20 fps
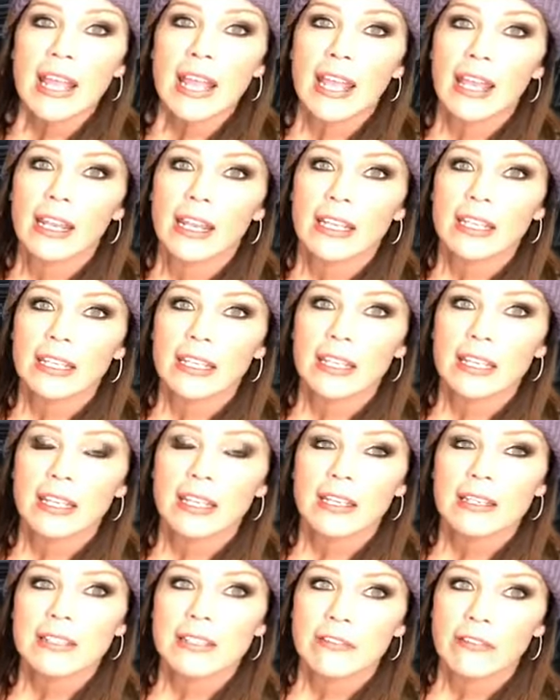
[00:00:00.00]
And I
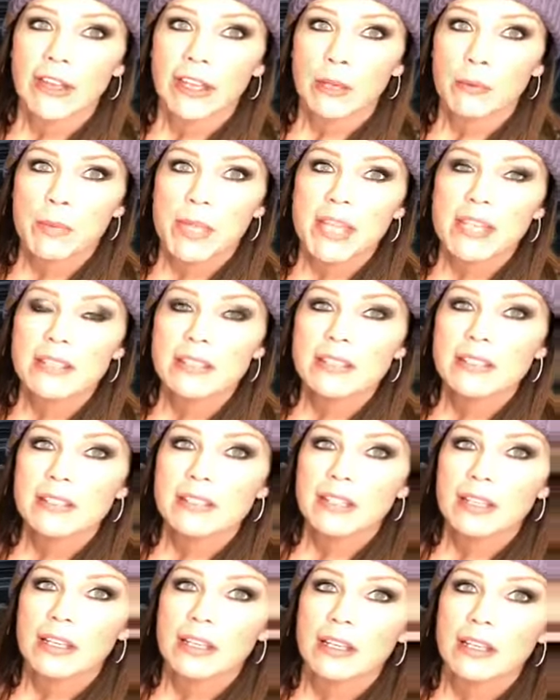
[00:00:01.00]
did Savannah
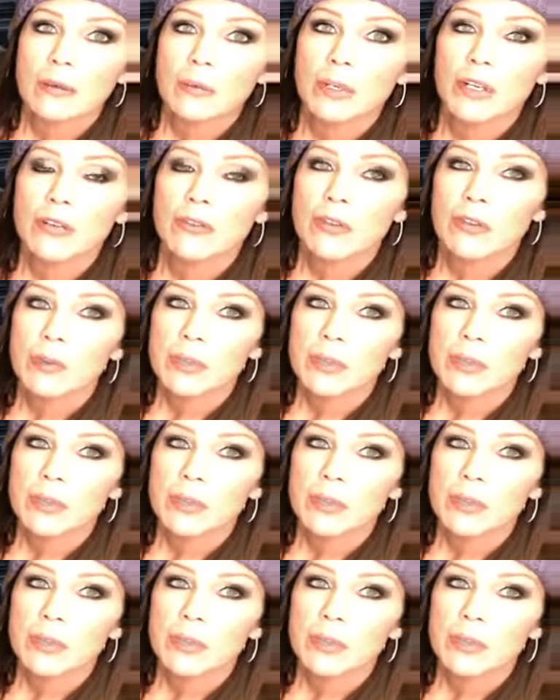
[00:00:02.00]
Mist, and then I went over